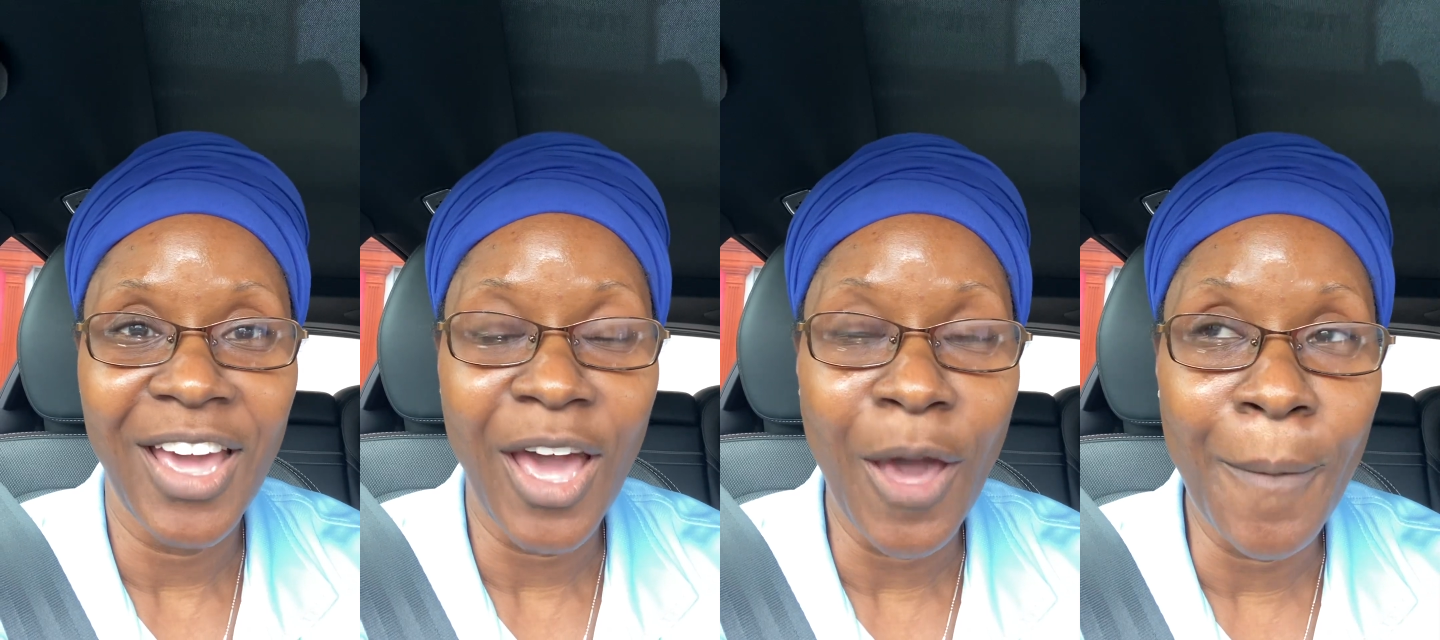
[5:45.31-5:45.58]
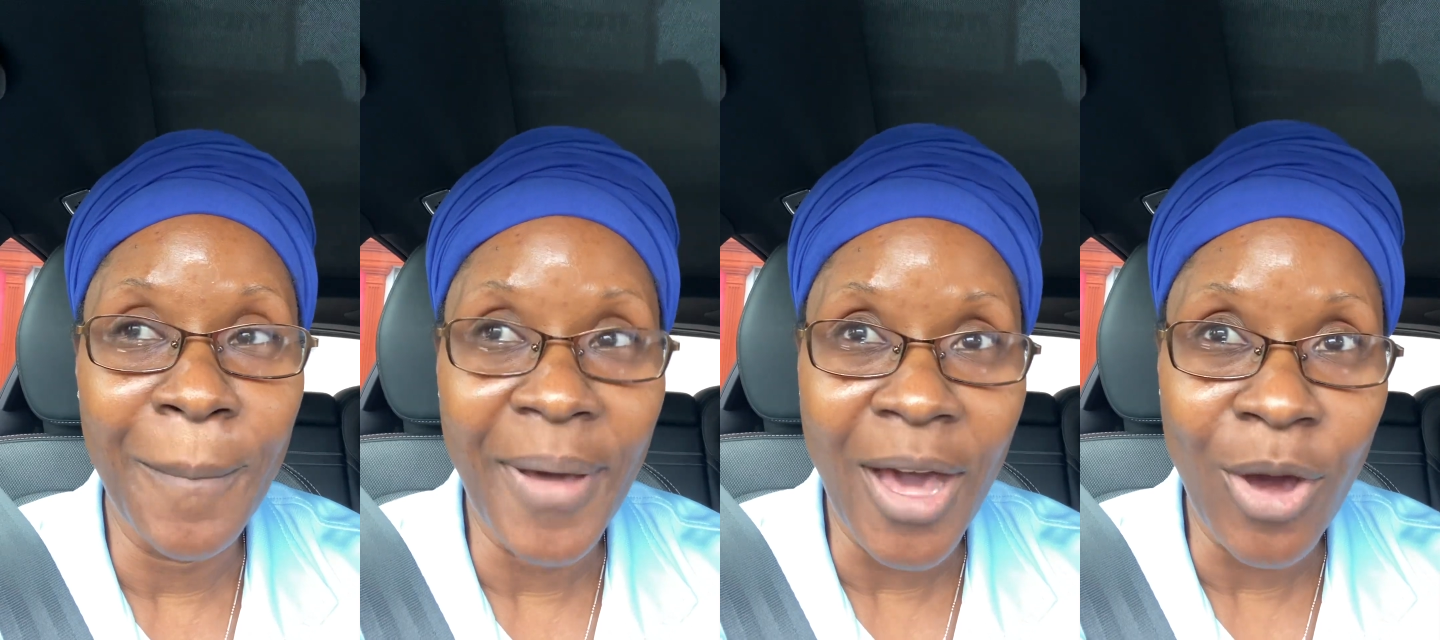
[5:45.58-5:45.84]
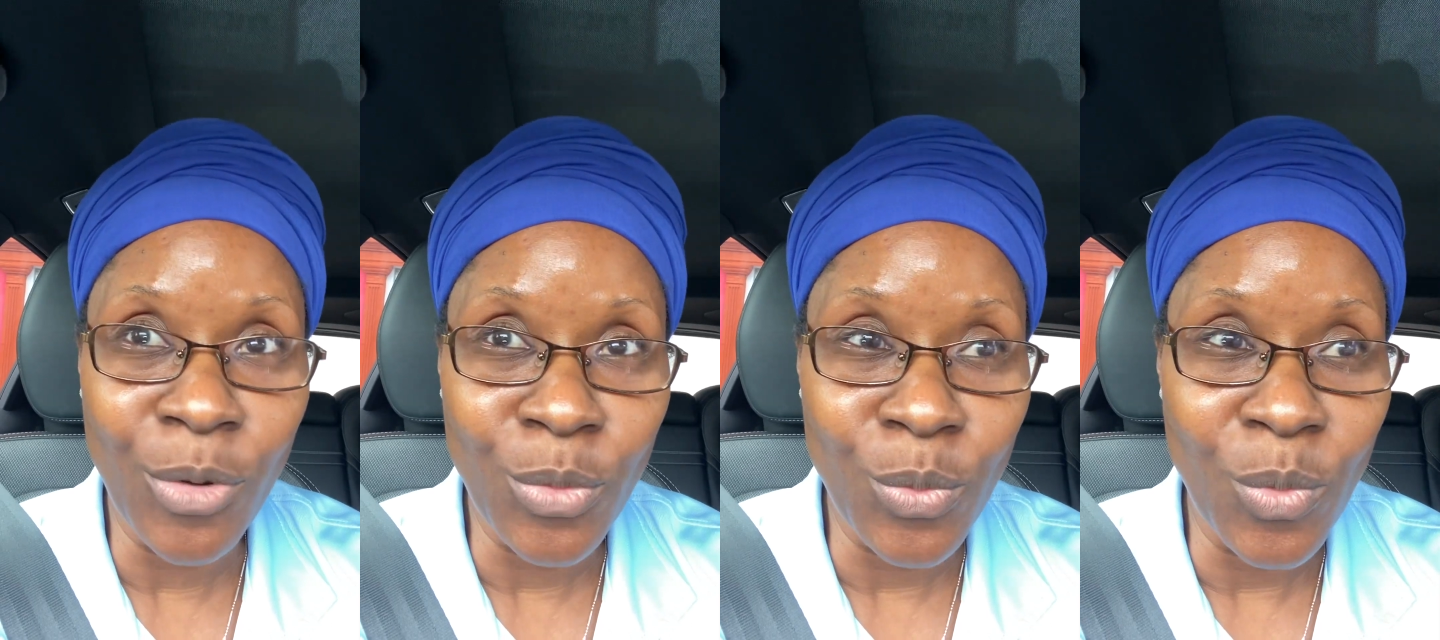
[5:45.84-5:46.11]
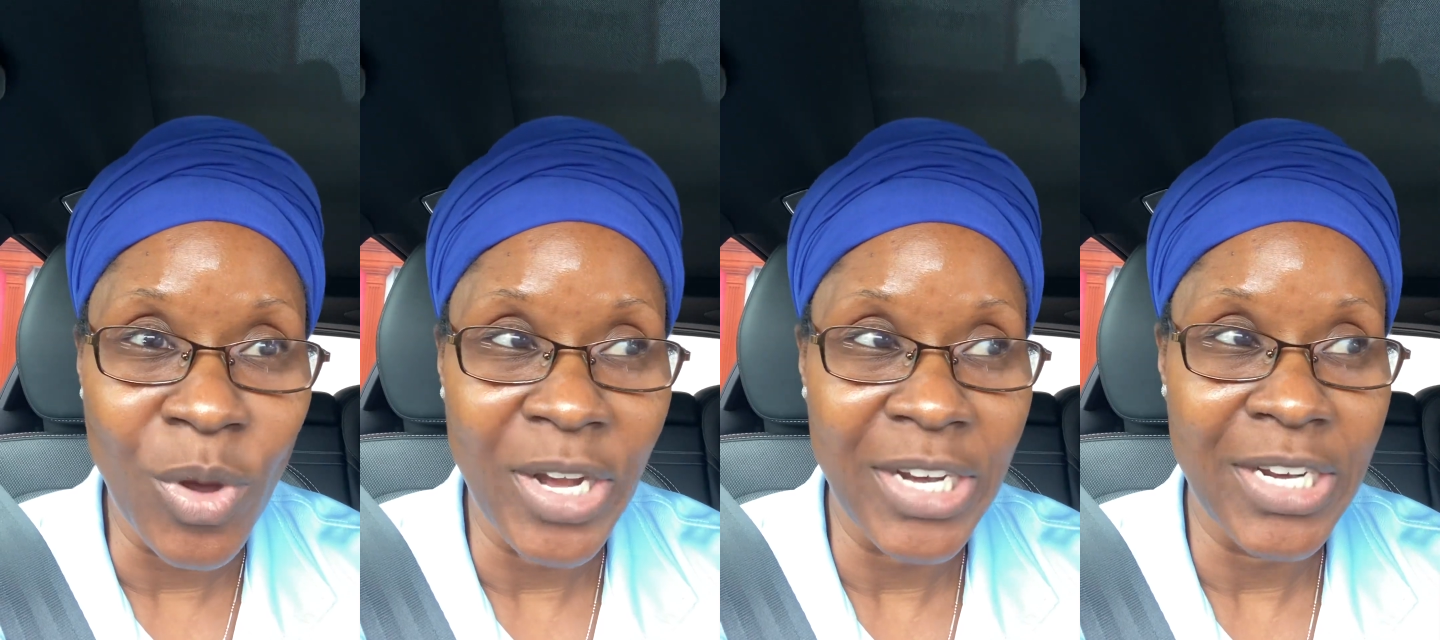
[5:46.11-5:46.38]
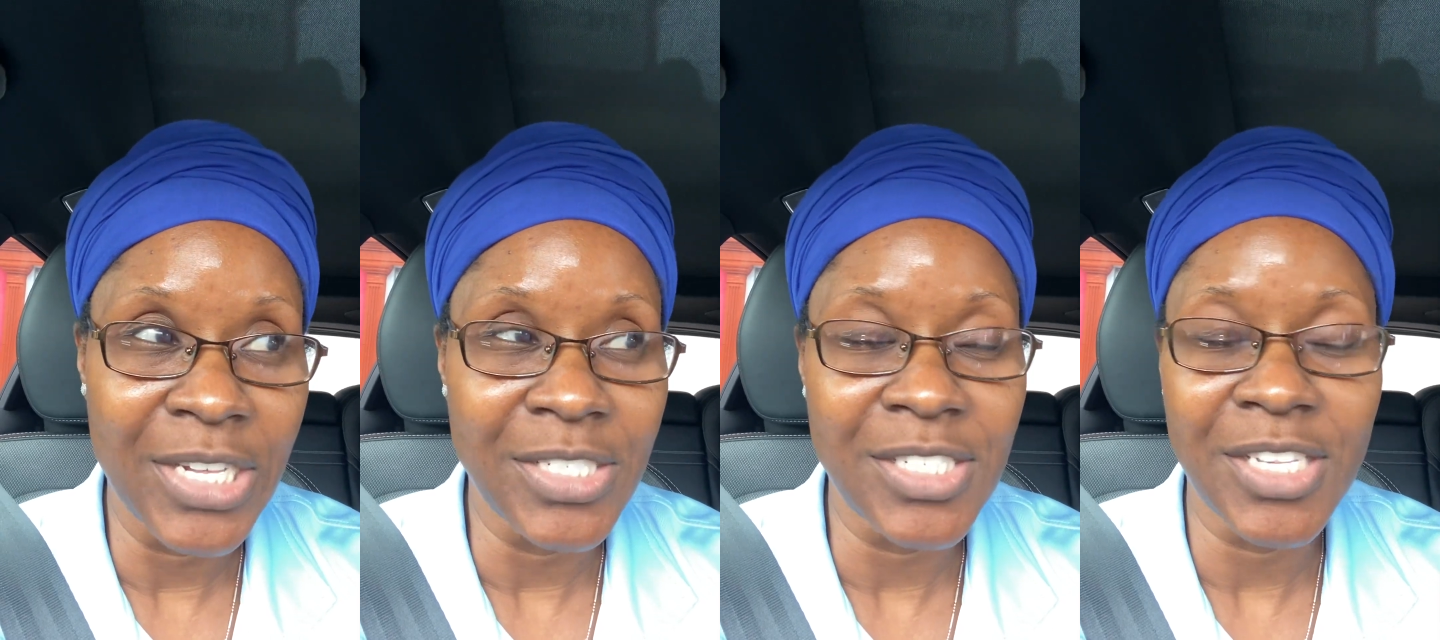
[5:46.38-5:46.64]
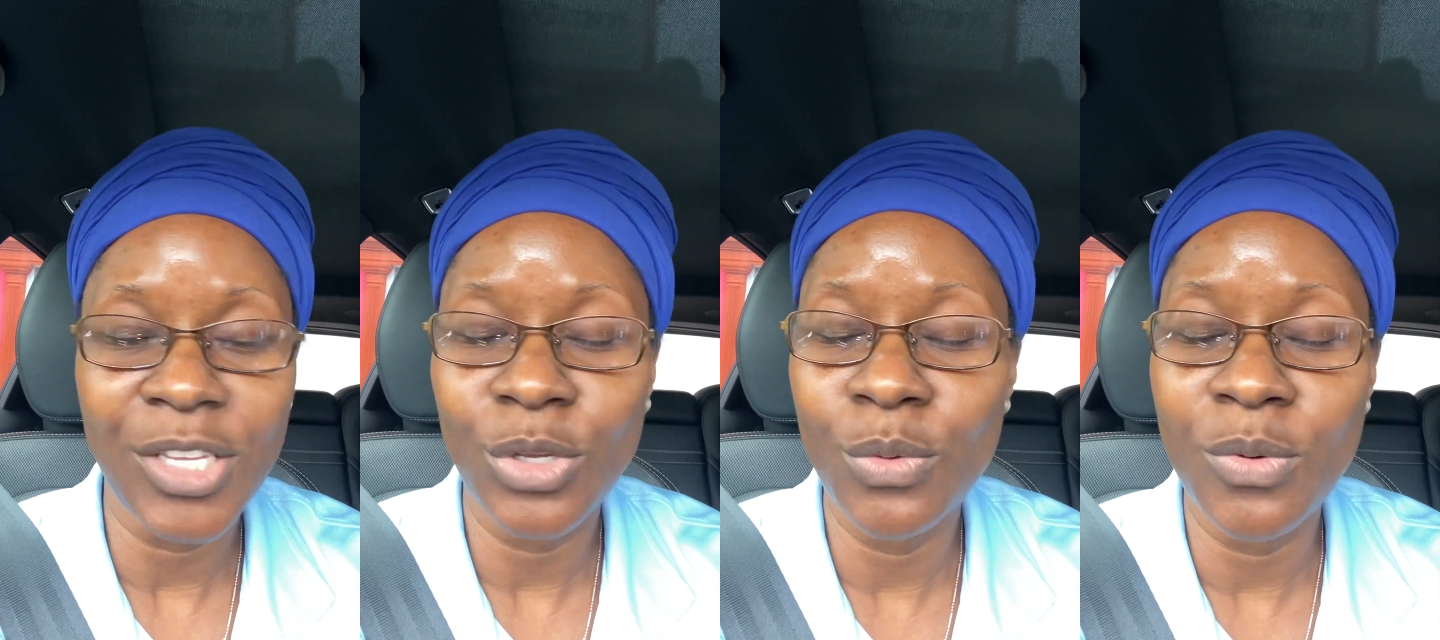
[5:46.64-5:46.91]
about what it is
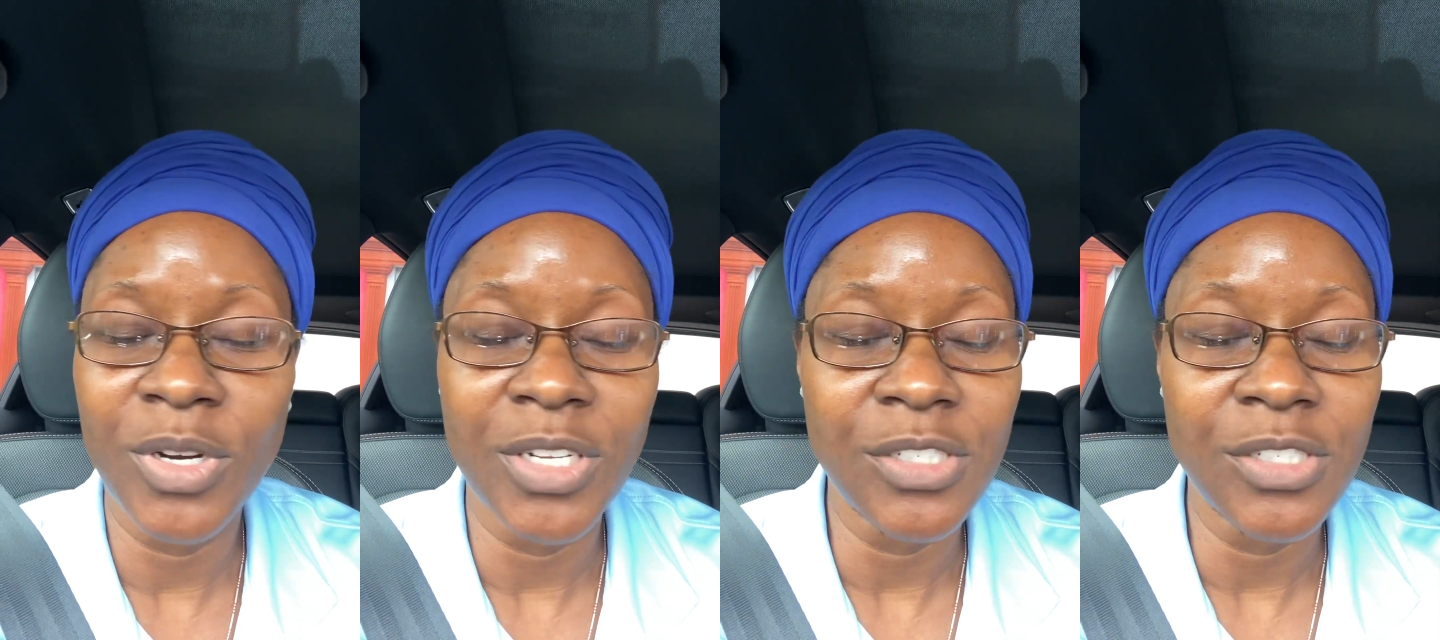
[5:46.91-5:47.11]
that you want